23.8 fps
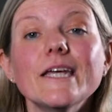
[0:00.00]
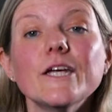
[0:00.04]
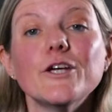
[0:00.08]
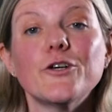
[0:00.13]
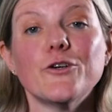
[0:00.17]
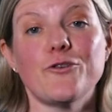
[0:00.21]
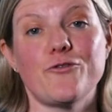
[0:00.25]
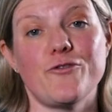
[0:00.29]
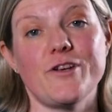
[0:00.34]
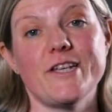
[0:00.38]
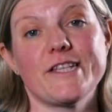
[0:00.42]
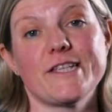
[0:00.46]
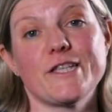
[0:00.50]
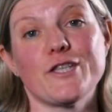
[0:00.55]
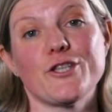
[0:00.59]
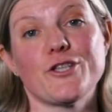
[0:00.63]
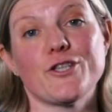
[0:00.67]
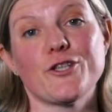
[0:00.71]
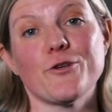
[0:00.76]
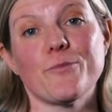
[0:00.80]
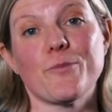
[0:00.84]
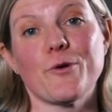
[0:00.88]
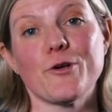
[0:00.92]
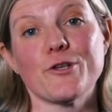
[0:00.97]
good reasons
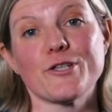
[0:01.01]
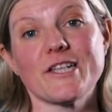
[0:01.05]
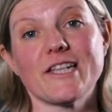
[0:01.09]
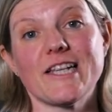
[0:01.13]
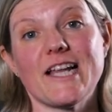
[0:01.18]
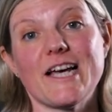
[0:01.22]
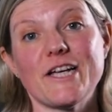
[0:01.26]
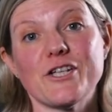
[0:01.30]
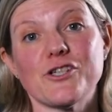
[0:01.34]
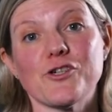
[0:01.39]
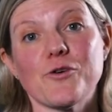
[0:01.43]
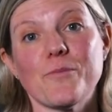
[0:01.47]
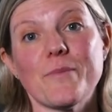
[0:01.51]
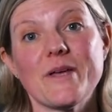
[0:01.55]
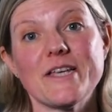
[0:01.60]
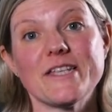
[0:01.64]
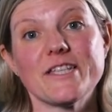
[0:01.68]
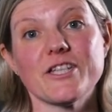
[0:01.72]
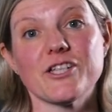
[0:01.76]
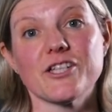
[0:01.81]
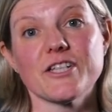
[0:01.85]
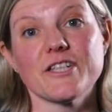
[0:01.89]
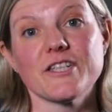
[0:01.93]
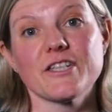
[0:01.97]
to personalize your
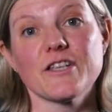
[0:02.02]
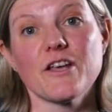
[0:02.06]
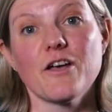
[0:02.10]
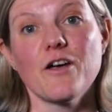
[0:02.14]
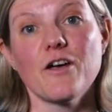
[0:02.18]
messages.